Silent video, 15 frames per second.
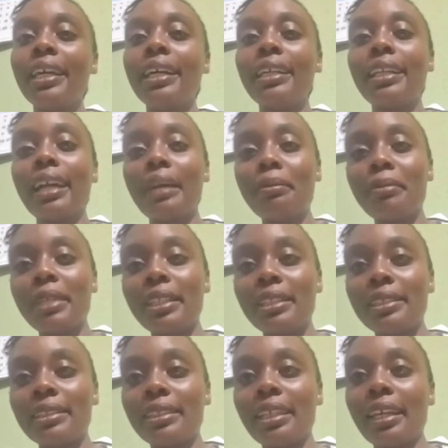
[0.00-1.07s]
climbing the
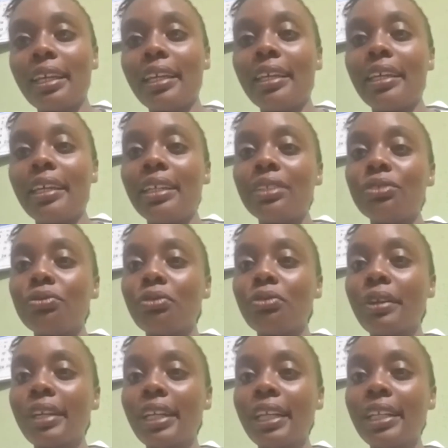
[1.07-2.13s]
staircase,
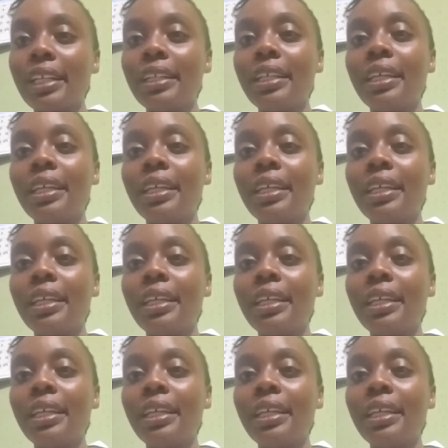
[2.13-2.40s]
running.